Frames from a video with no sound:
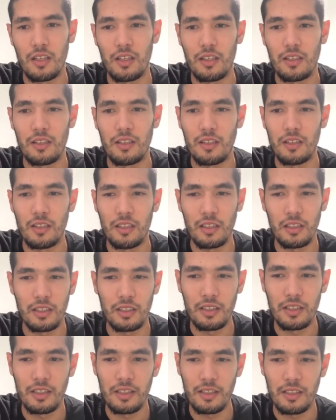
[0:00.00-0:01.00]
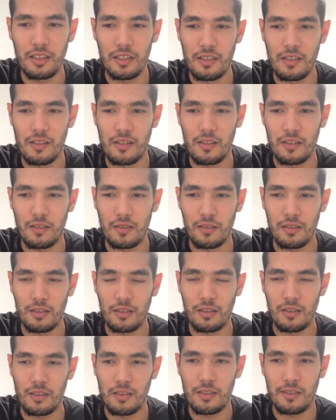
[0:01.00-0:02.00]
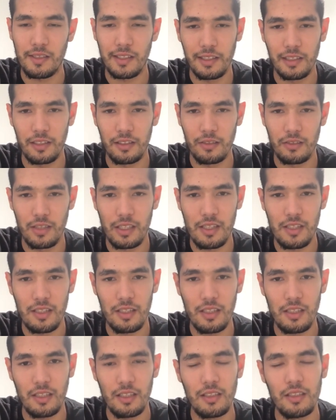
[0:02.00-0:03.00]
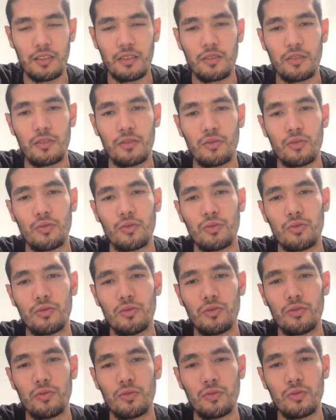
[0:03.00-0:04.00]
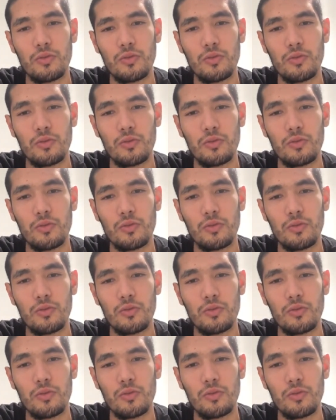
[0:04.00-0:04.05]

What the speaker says: and it is still risky to